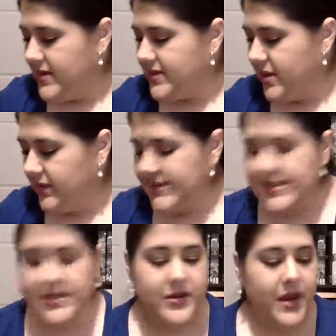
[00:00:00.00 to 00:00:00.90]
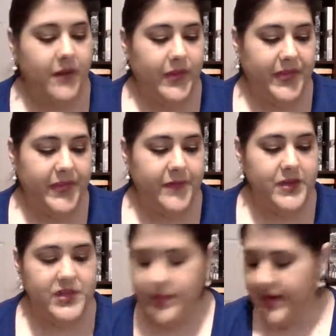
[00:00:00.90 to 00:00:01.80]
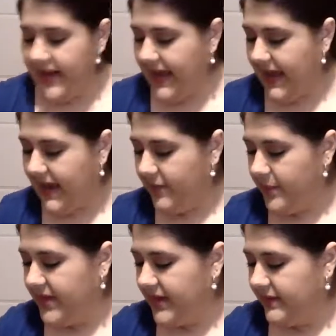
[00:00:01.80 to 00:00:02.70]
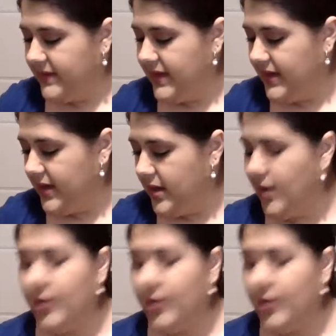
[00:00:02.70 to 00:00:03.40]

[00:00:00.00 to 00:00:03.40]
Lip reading: So let's start off with the first one I have being the